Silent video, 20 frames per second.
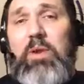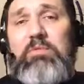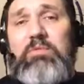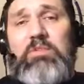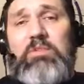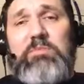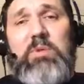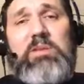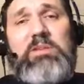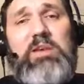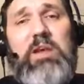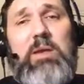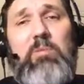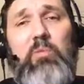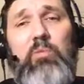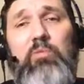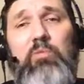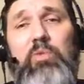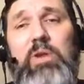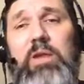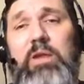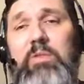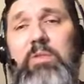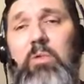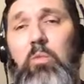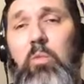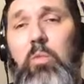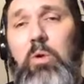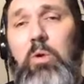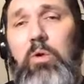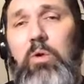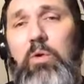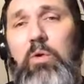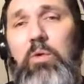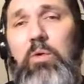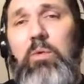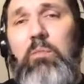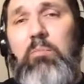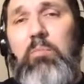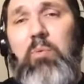We have to spend time reading the
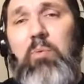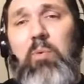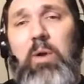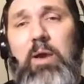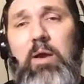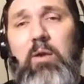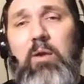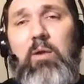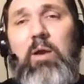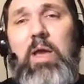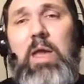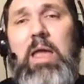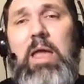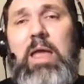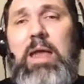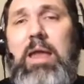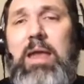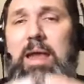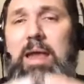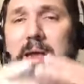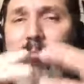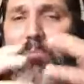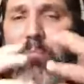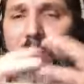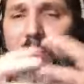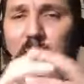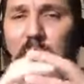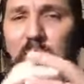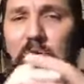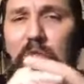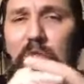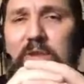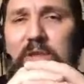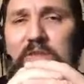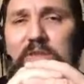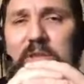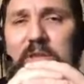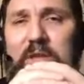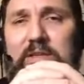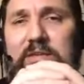Word and prayer, and, and put all
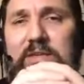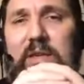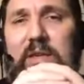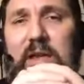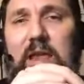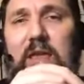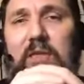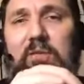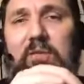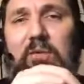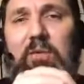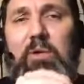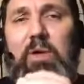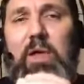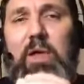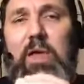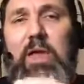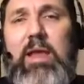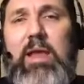these things together,